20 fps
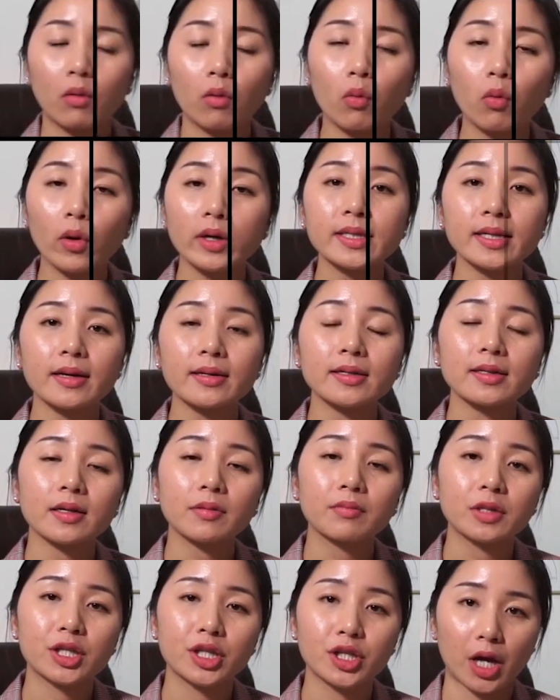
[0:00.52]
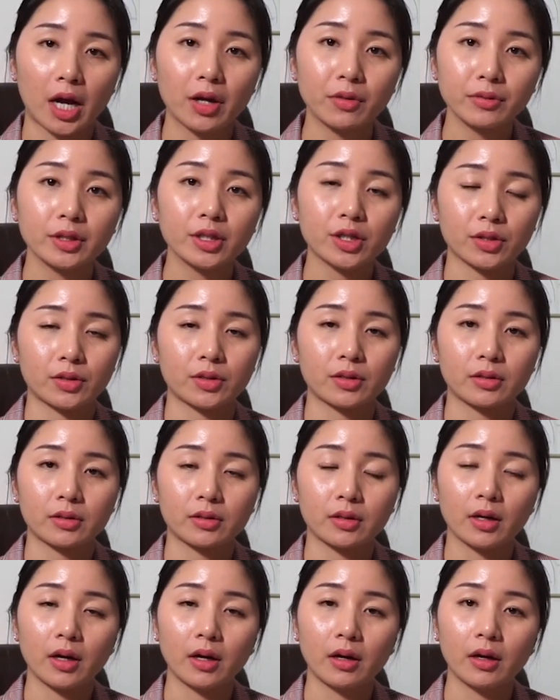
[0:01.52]
What are some challenges
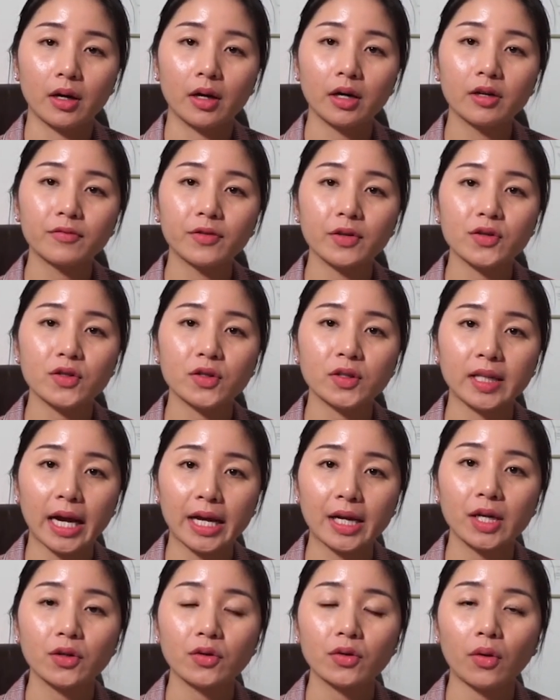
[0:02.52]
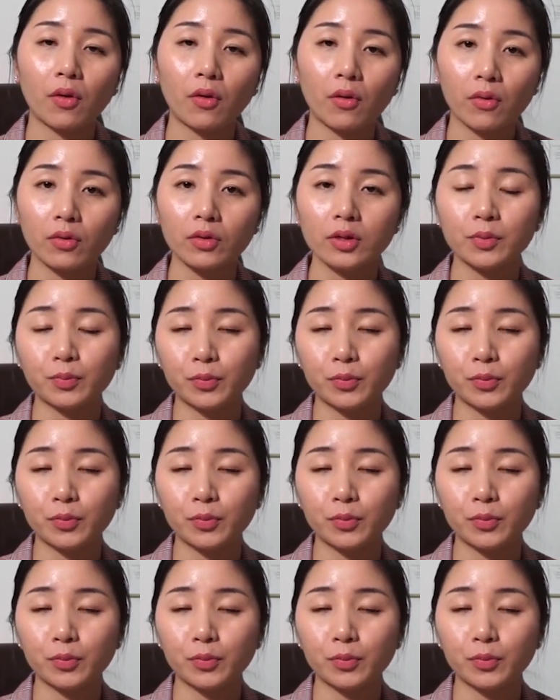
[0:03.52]
of starting your own